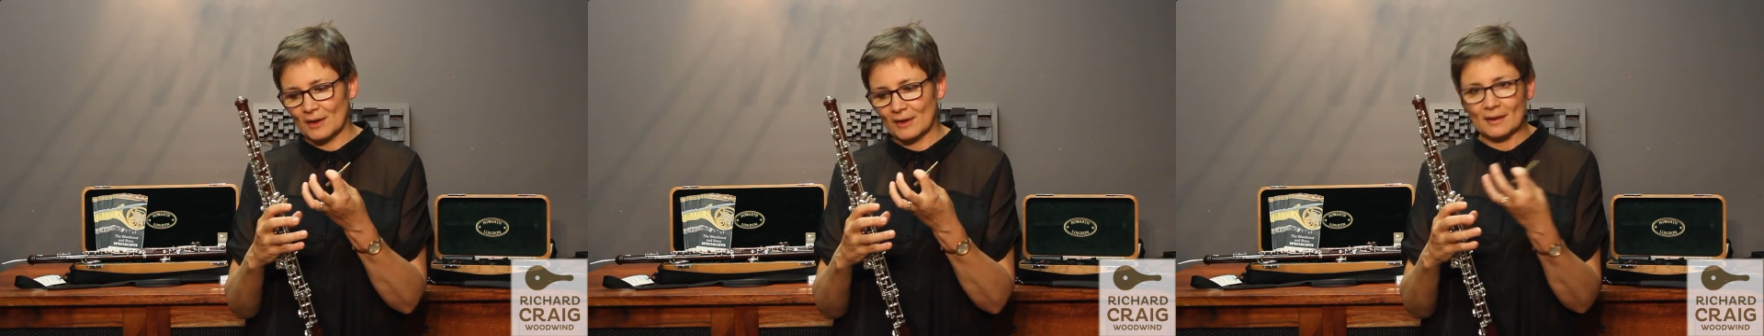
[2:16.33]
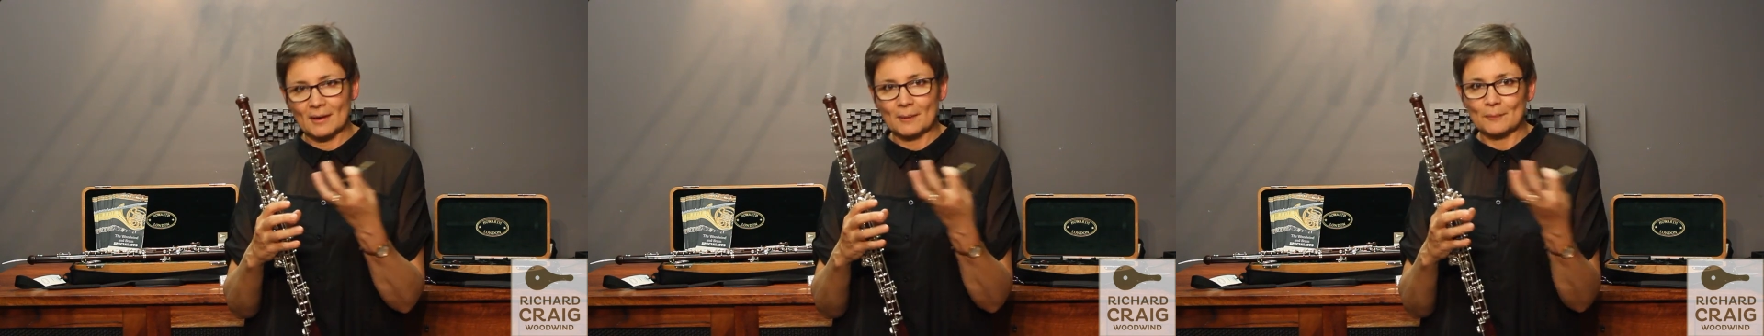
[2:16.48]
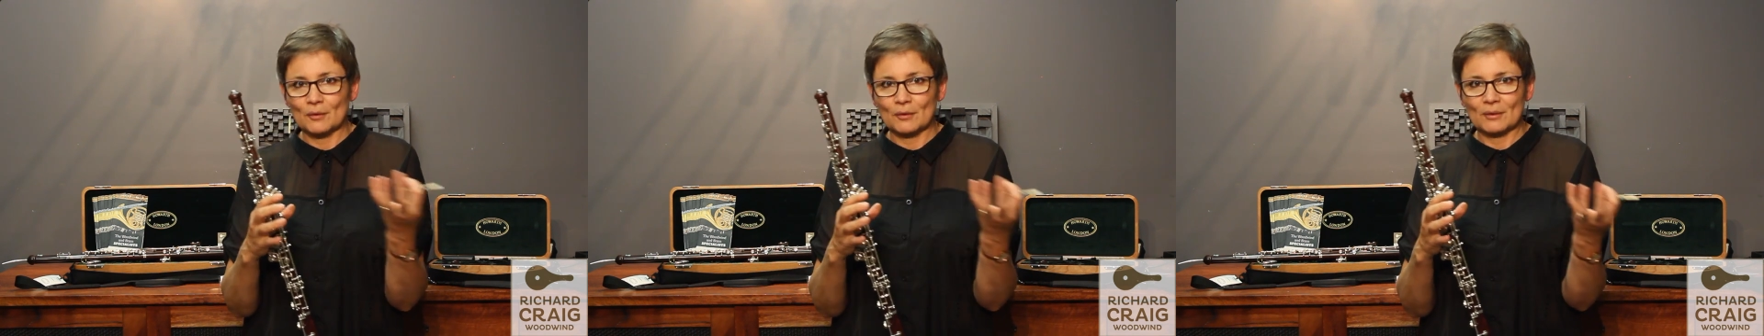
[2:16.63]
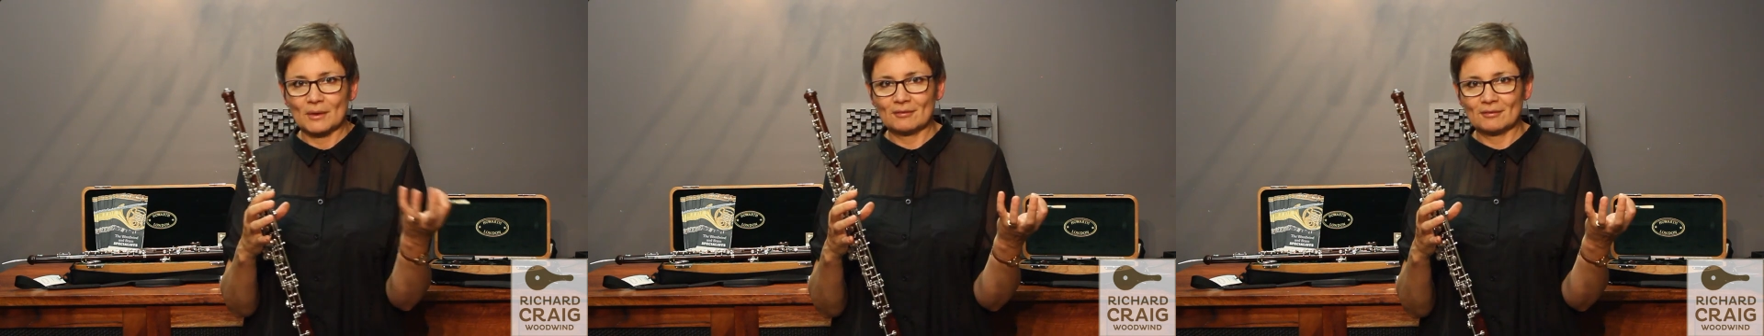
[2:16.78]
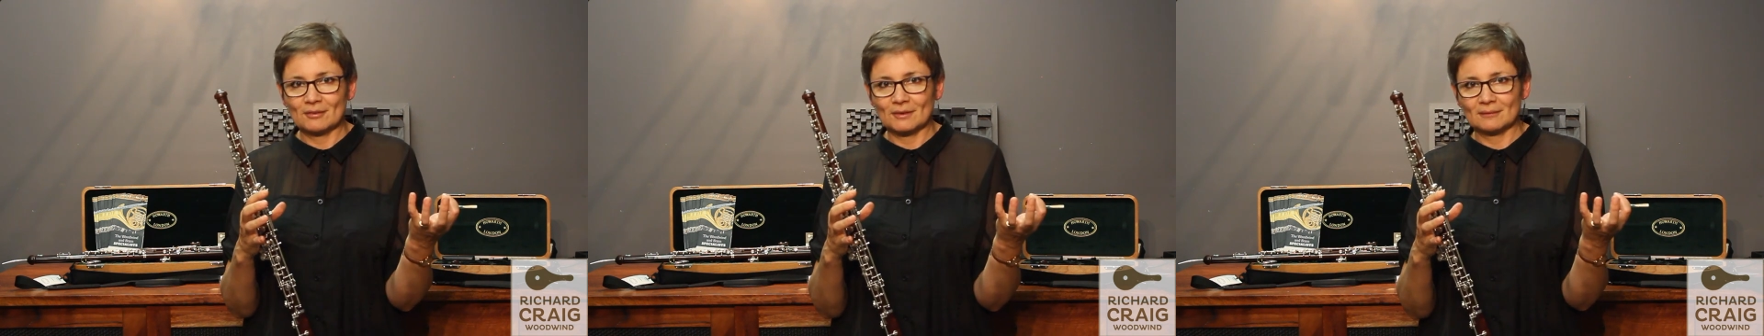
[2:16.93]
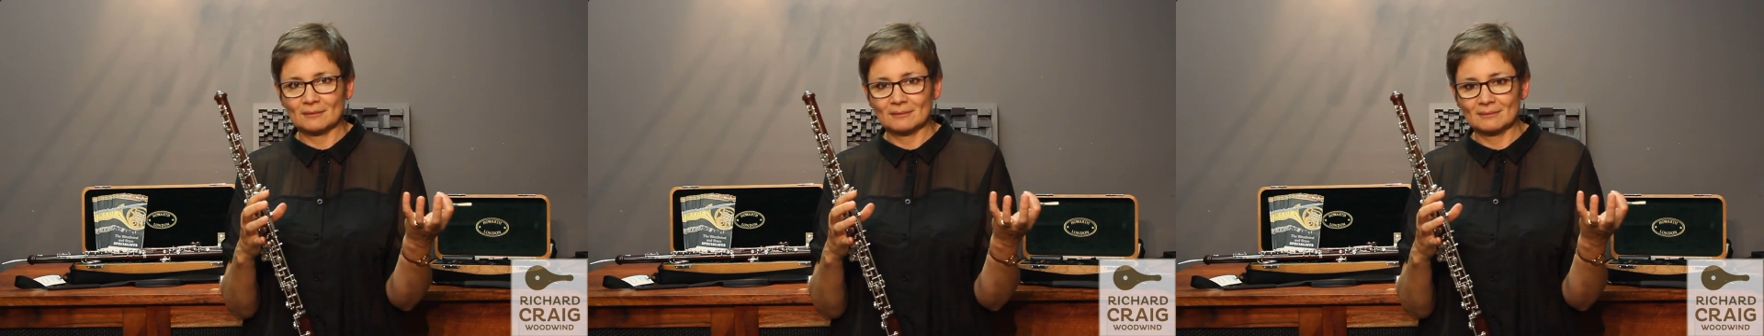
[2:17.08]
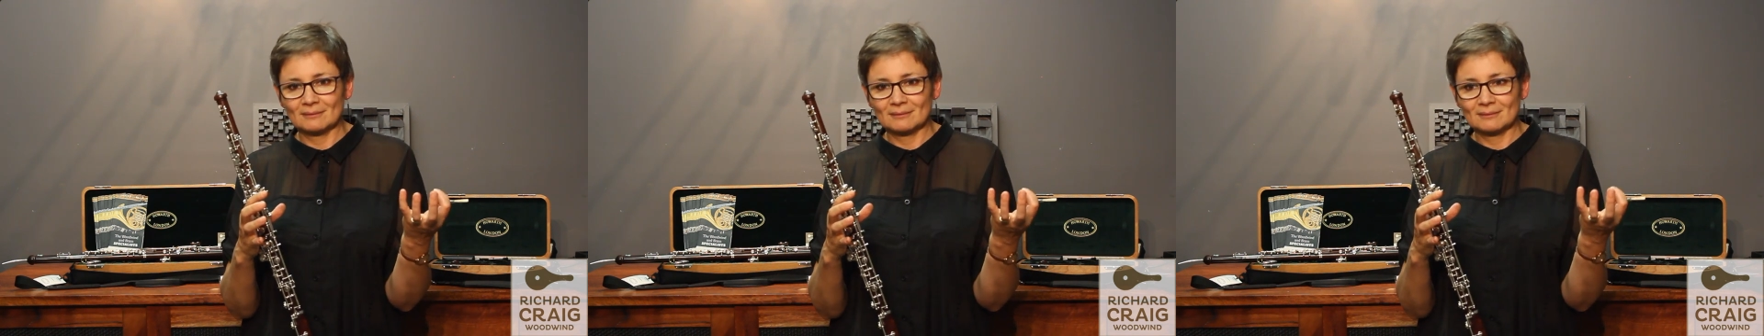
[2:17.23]
and I'm not
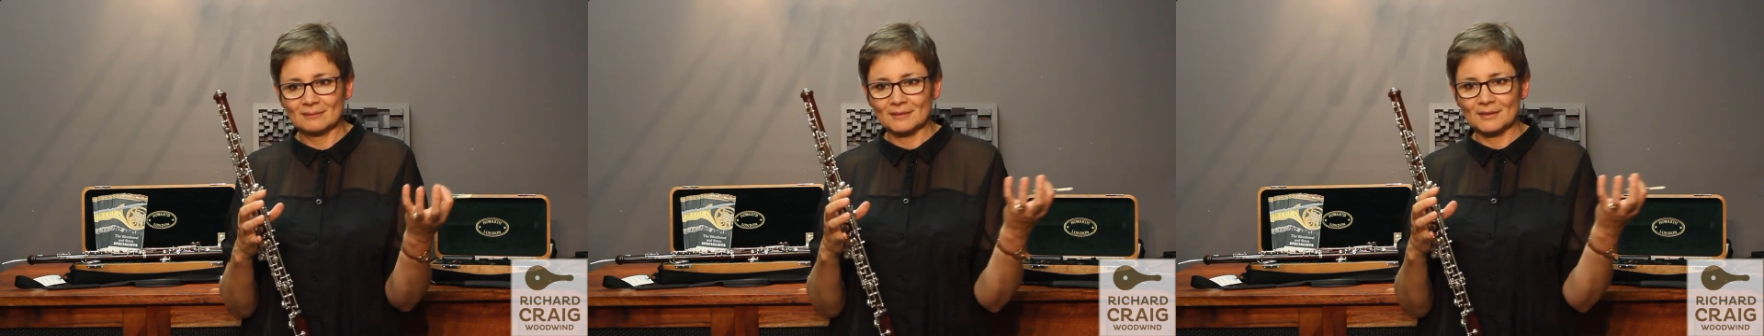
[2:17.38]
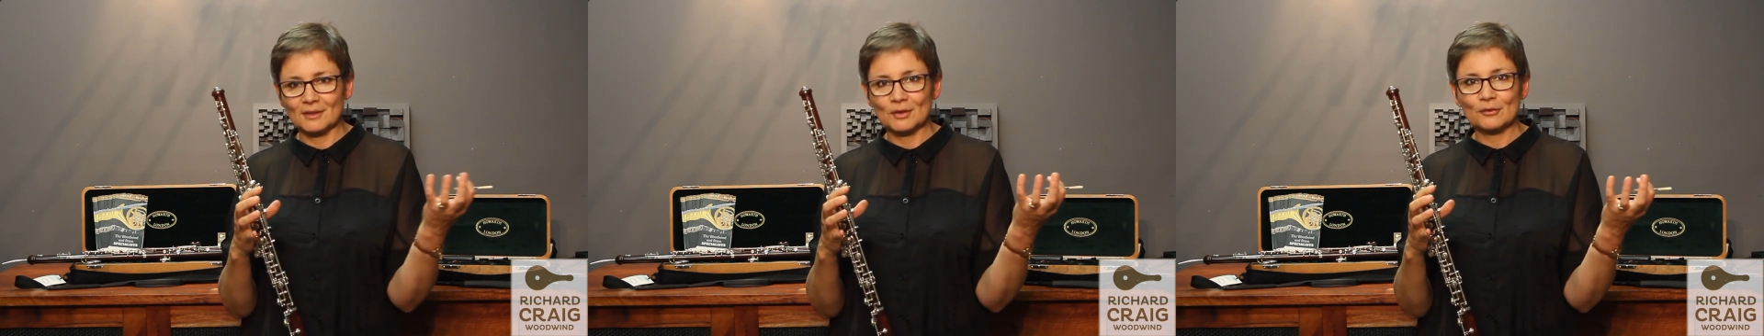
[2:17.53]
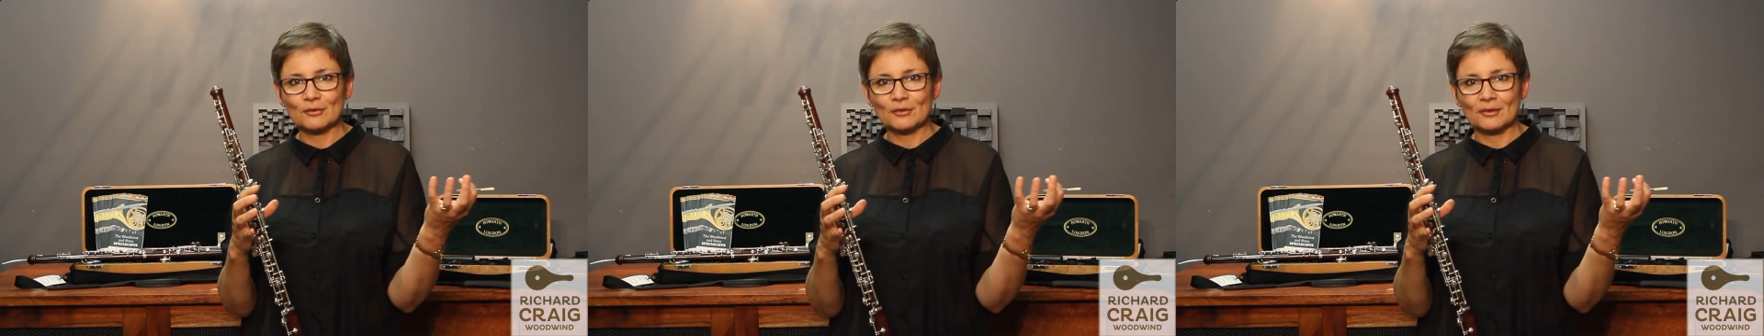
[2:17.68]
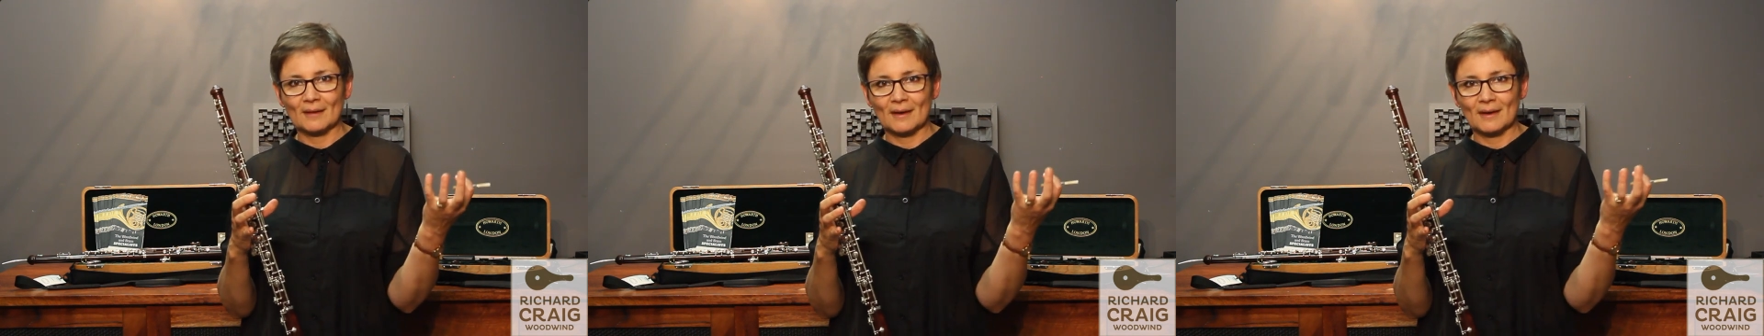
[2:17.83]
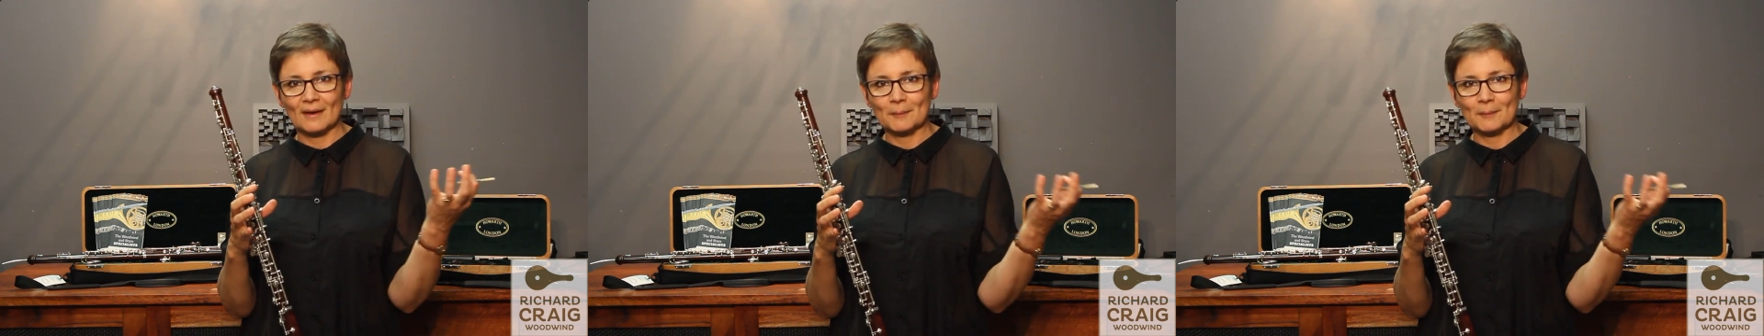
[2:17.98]
even used to that.